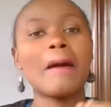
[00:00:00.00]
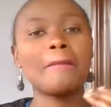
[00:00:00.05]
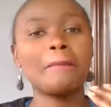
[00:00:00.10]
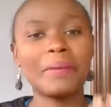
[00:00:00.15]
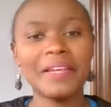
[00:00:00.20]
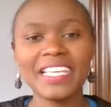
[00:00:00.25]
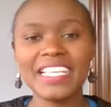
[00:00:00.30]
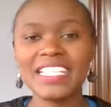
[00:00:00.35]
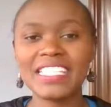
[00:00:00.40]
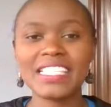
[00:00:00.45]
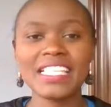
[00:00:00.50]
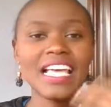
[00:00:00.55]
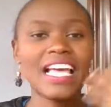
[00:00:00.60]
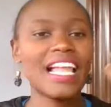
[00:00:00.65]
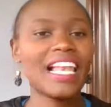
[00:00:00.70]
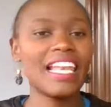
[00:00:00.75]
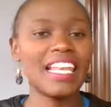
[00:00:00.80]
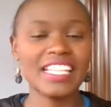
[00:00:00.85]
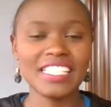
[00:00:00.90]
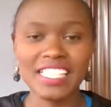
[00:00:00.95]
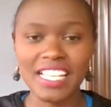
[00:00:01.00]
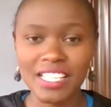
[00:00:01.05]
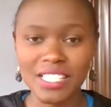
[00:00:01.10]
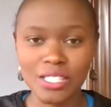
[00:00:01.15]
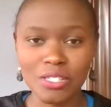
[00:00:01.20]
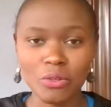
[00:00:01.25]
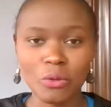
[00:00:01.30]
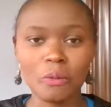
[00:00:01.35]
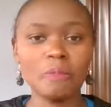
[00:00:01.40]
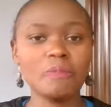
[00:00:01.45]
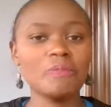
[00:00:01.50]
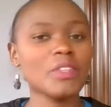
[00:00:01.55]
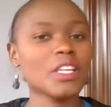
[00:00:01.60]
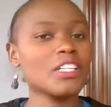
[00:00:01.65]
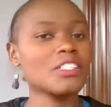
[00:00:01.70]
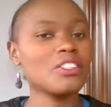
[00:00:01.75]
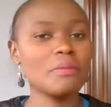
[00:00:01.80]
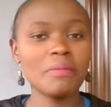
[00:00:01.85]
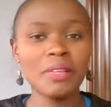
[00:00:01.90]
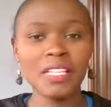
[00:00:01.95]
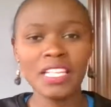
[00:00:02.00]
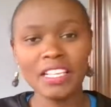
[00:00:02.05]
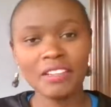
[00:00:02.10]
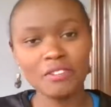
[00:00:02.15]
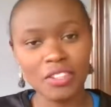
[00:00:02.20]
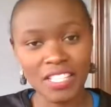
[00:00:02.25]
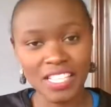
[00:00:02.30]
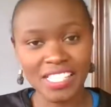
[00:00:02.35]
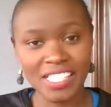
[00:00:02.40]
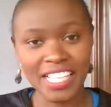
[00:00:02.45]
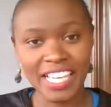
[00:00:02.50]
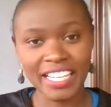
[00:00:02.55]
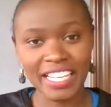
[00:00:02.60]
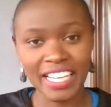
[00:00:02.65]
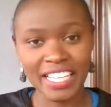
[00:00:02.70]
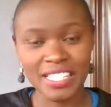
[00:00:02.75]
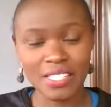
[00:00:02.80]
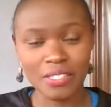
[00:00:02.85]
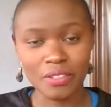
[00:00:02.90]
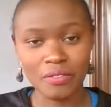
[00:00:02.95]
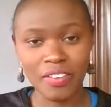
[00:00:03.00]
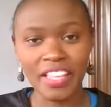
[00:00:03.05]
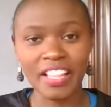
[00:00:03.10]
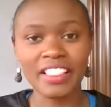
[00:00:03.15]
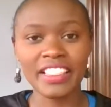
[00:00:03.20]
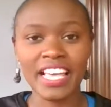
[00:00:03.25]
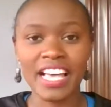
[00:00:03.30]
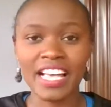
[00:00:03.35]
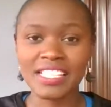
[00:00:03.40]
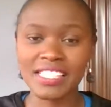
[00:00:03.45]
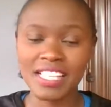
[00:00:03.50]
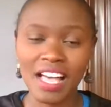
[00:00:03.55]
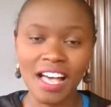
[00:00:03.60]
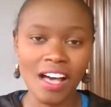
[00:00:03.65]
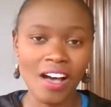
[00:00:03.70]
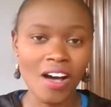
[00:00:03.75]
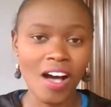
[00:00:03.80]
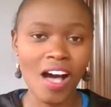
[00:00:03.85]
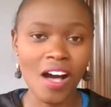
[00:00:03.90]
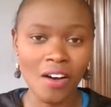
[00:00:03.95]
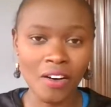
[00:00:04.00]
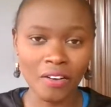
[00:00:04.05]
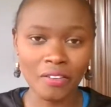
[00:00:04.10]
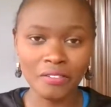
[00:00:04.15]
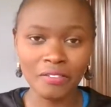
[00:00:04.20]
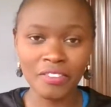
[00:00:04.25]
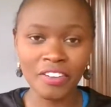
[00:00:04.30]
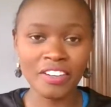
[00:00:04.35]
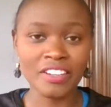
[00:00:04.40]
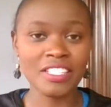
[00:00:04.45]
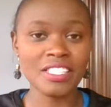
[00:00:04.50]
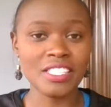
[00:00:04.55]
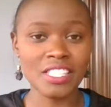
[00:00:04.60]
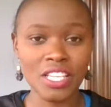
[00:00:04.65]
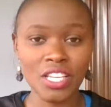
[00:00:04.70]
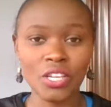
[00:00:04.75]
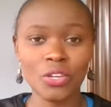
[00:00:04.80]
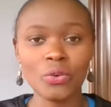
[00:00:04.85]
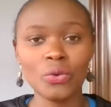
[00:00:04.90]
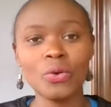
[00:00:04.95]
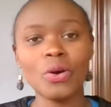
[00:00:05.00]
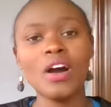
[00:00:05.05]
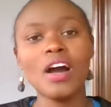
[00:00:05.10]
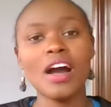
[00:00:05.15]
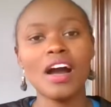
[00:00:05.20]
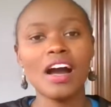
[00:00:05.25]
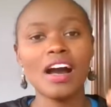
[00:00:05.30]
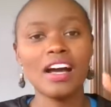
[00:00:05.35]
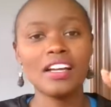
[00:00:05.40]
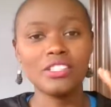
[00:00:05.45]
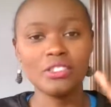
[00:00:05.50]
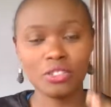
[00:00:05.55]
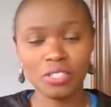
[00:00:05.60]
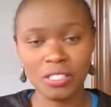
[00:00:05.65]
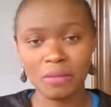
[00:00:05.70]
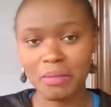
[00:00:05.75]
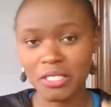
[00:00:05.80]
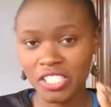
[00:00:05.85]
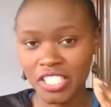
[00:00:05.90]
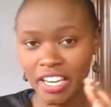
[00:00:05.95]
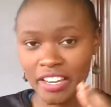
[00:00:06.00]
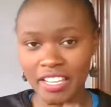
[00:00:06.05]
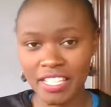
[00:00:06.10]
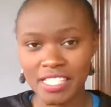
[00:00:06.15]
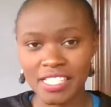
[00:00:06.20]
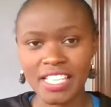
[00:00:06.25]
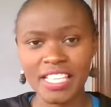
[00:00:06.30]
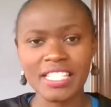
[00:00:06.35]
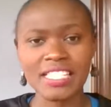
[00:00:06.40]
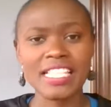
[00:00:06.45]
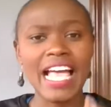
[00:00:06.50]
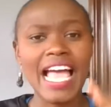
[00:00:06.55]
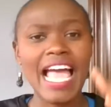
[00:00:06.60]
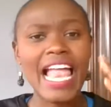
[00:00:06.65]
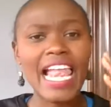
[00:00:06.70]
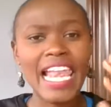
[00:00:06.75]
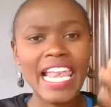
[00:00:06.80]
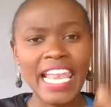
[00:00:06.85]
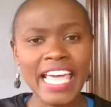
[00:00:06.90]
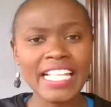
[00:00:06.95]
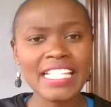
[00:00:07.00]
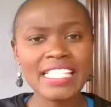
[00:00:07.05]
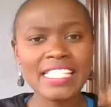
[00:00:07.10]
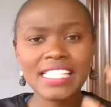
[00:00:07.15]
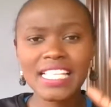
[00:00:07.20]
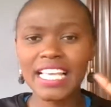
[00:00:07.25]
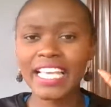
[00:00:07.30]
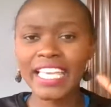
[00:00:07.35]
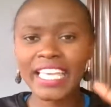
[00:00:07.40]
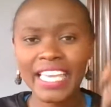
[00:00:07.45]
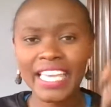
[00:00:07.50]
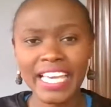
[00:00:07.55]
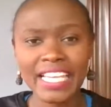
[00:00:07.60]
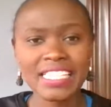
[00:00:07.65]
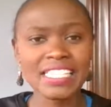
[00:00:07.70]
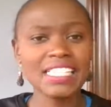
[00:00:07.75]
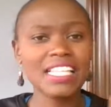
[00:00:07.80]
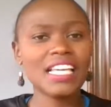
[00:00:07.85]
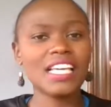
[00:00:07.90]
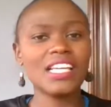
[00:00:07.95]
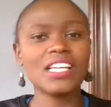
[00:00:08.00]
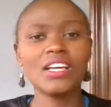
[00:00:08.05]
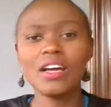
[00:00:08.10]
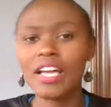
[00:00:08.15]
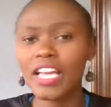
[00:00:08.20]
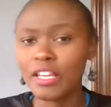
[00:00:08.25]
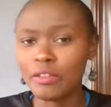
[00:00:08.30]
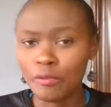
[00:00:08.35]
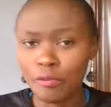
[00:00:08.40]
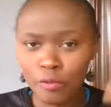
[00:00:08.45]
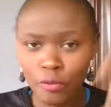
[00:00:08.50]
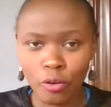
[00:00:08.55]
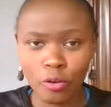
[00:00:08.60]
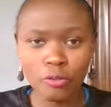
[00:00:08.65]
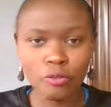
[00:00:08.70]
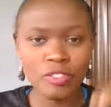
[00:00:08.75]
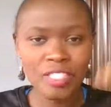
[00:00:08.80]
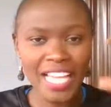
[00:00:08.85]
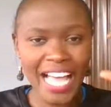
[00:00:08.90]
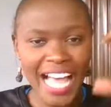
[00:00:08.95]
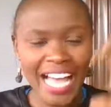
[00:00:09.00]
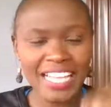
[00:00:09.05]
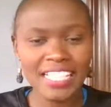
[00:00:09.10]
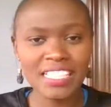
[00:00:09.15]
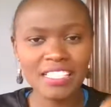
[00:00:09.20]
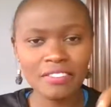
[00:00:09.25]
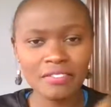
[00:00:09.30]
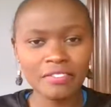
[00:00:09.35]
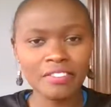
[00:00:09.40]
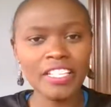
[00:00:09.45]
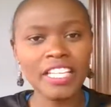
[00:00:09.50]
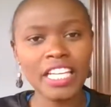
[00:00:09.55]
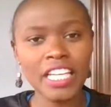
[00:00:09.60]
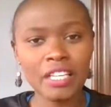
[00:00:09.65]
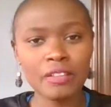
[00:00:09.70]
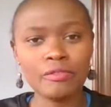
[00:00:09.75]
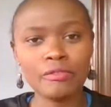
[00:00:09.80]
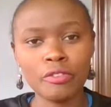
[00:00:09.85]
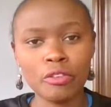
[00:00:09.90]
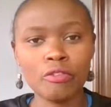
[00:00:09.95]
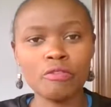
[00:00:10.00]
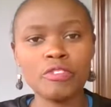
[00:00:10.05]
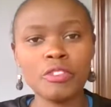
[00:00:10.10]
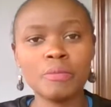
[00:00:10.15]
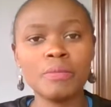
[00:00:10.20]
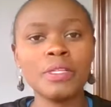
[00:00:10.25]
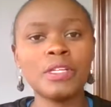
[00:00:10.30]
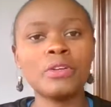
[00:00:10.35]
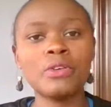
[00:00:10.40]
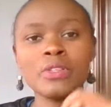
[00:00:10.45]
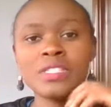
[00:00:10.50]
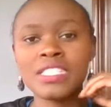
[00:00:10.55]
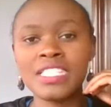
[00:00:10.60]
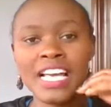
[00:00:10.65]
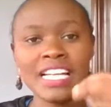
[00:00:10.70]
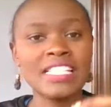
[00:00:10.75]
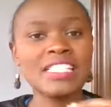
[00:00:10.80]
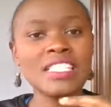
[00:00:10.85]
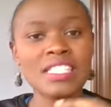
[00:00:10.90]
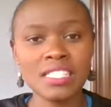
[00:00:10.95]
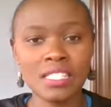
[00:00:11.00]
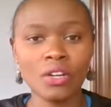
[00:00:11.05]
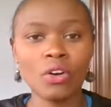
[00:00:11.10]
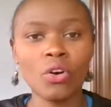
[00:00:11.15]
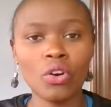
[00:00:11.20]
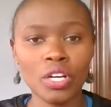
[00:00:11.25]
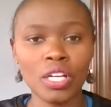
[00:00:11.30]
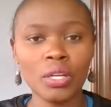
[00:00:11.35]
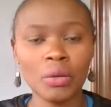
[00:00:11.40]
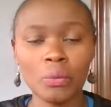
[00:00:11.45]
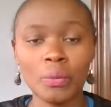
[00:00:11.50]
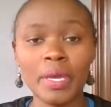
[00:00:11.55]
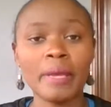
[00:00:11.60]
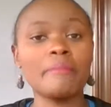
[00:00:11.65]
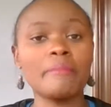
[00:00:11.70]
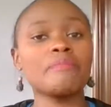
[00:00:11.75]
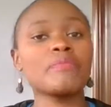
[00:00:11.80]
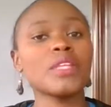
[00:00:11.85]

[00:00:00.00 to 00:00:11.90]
please let us know. Don't be left on the sidelines of health, as our very CEO, Dr. Masharia, says. Let's get involved, actively involved, because that is the only way